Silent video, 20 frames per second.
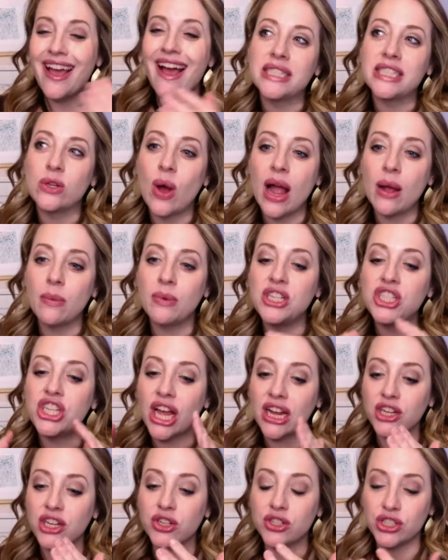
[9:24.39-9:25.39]
So I would
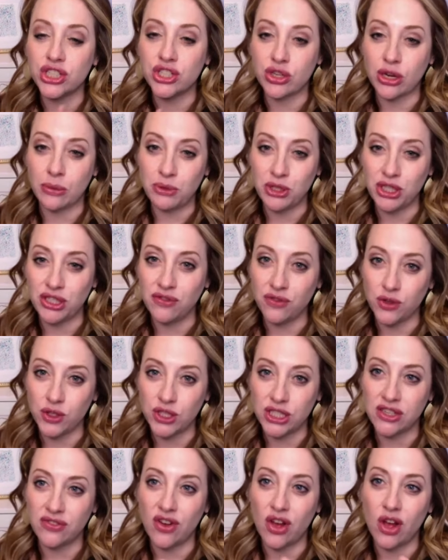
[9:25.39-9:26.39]
check your description,
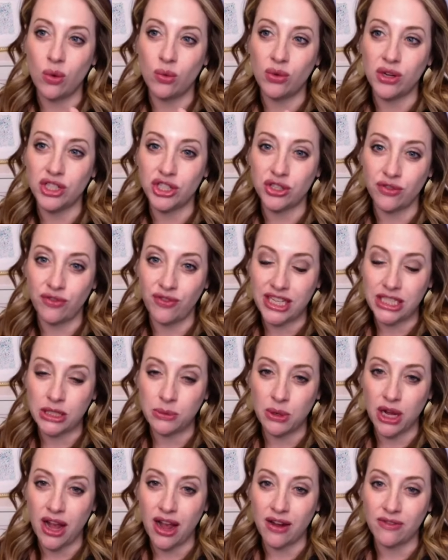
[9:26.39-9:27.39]
first of all. What is your
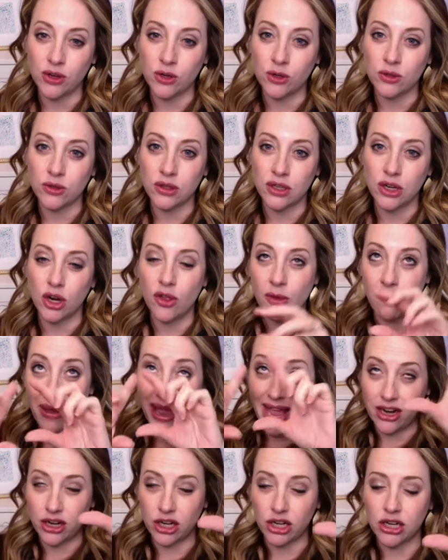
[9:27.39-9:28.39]
Facebook cover or the
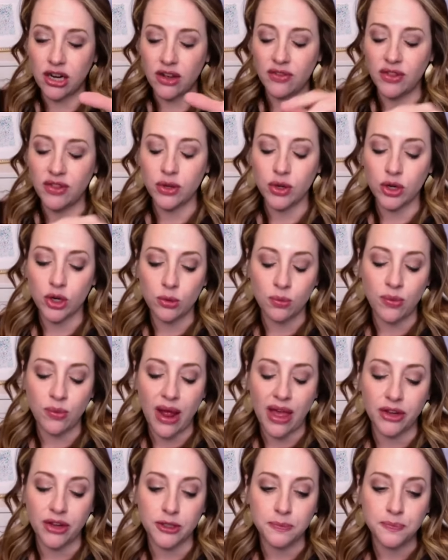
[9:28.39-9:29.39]
banner of the group,
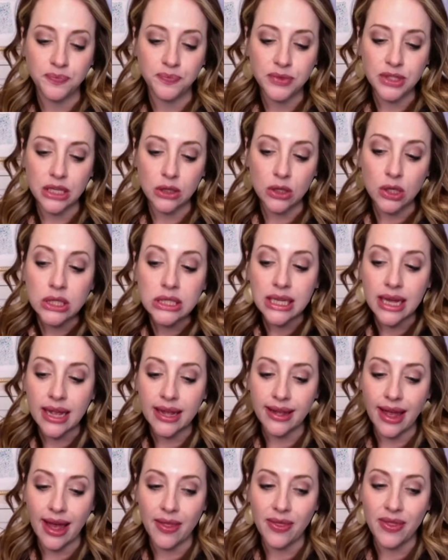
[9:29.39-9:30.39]
rather? looks
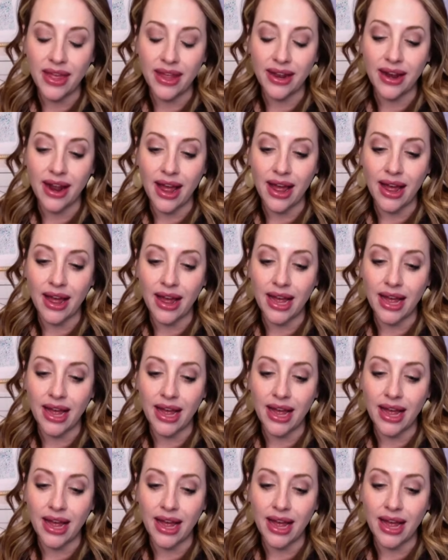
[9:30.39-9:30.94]
like and then